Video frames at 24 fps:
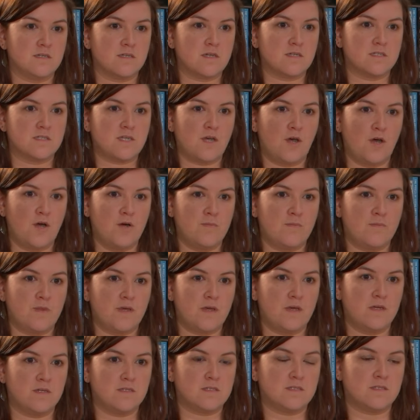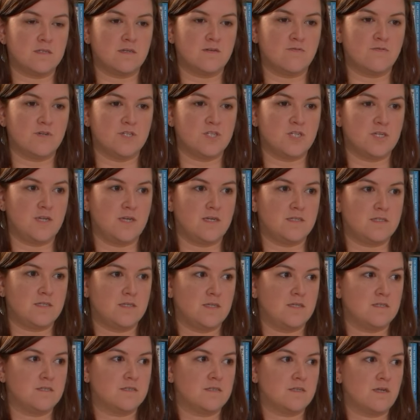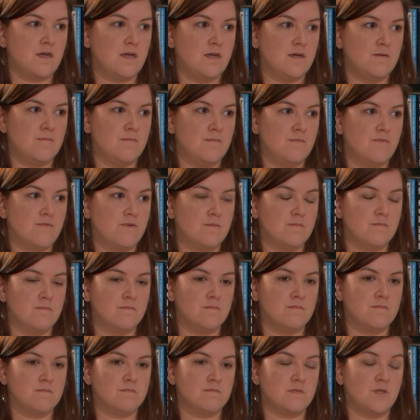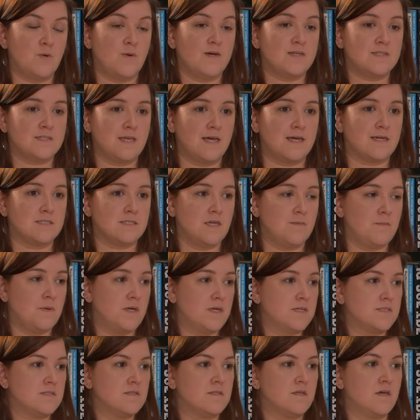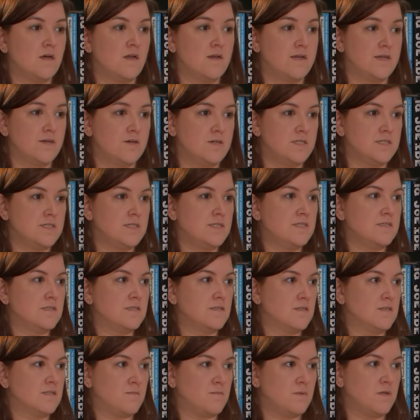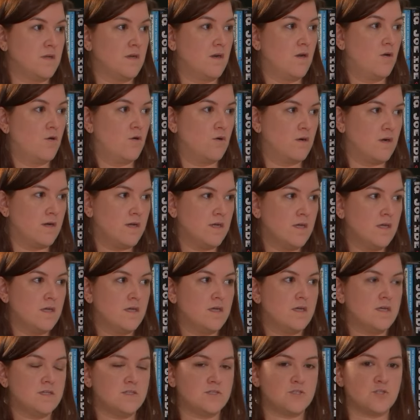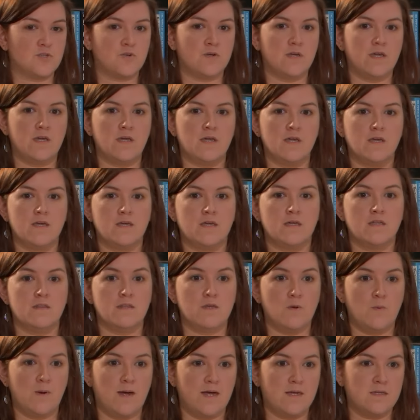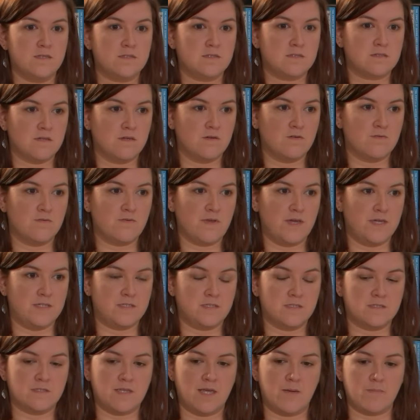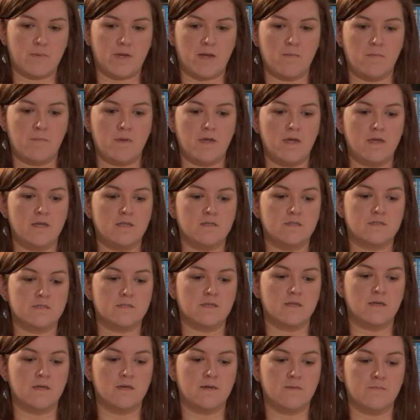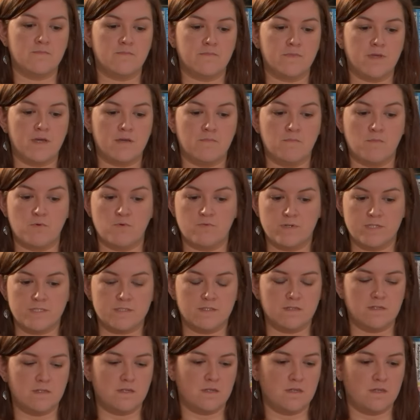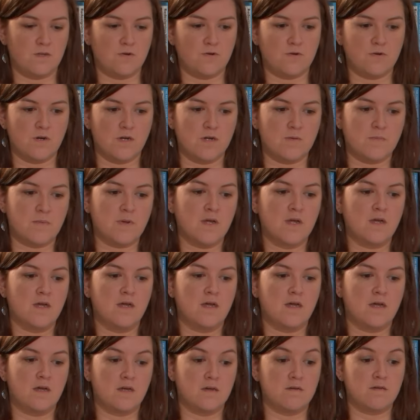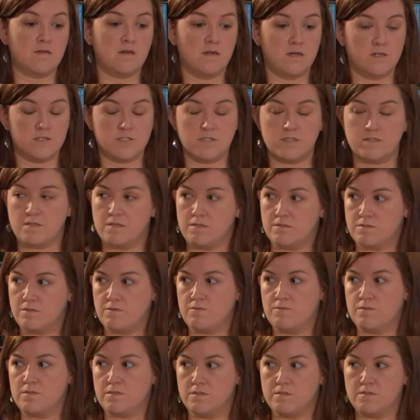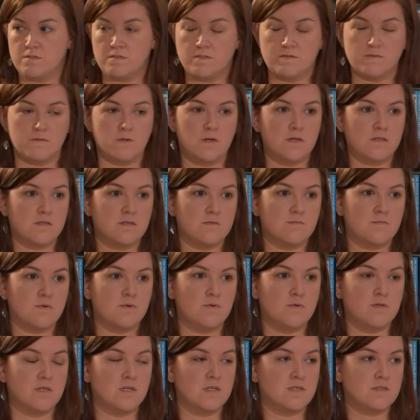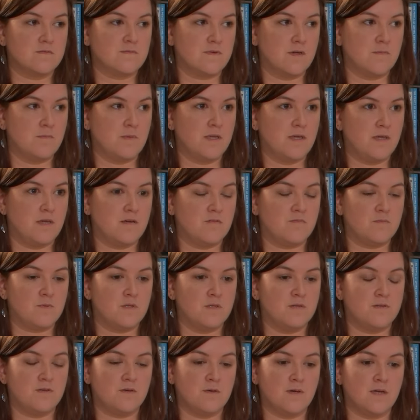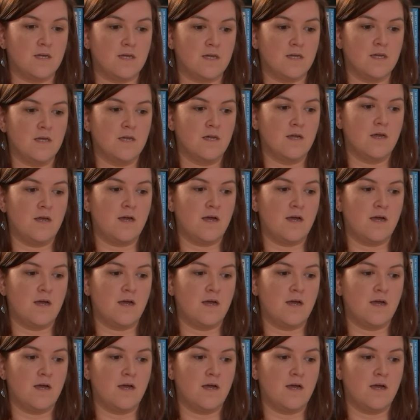a term that originated from US academics in the early 90s, and there's been a long history in the US of anti-SLAP campaigns and more recently in Europe, largely thanks also to the work that Paul and his family have been doing.